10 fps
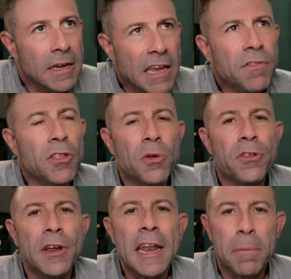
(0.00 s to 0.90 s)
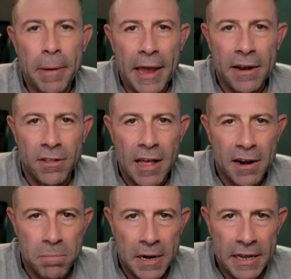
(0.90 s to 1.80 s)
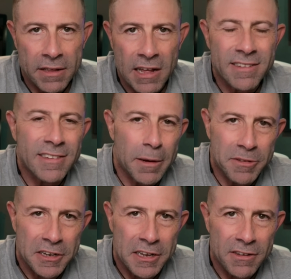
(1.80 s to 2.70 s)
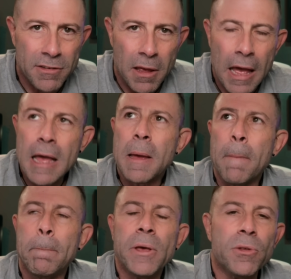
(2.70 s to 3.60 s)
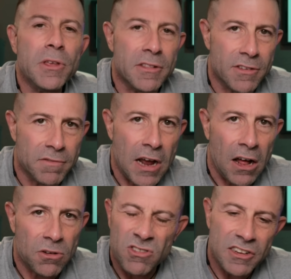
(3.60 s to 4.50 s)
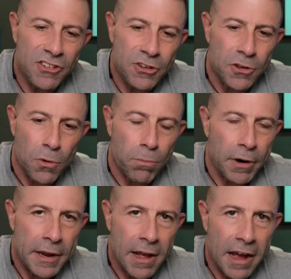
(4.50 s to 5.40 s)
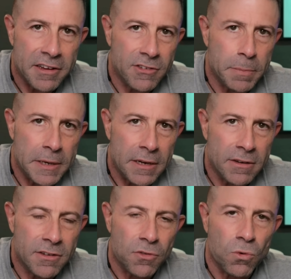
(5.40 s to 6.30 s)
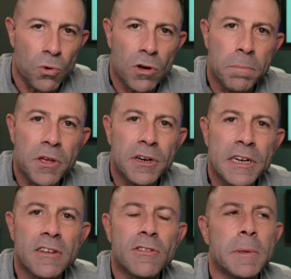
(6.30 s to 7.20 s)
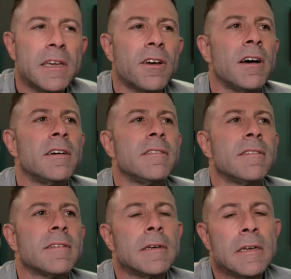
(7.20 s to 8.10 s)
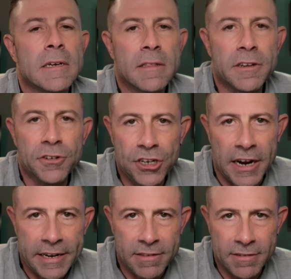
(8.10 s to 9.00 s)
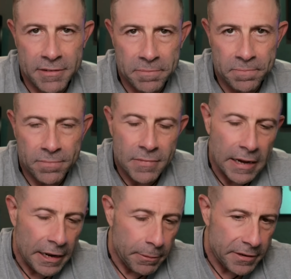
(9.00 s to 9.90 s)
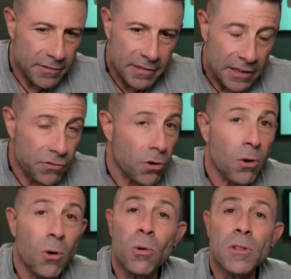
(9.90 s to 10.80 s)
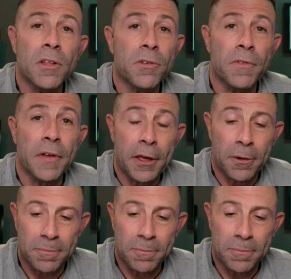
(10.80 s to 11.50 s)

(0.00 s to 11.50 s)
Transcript: Even though they're getting paid a lot of money, a lot of subsidies, billions of dollars, they still don't bring high speed to the rural communities because they're shites. Anyways, that's for a whole nother video.